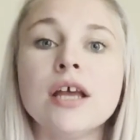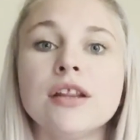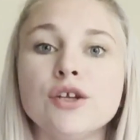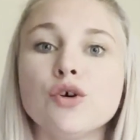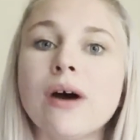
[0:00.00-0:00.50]

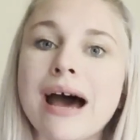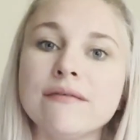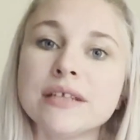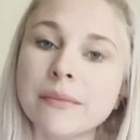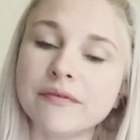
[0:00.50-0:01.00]
then you'll have
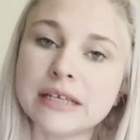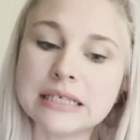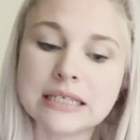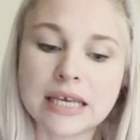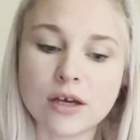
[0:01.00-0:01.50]
some of these
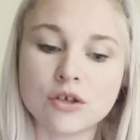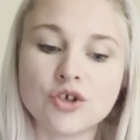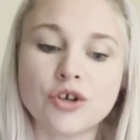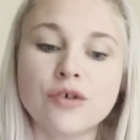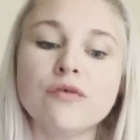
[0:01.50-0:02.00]
skills,
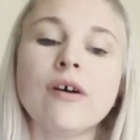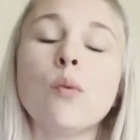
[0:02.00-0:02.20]
or you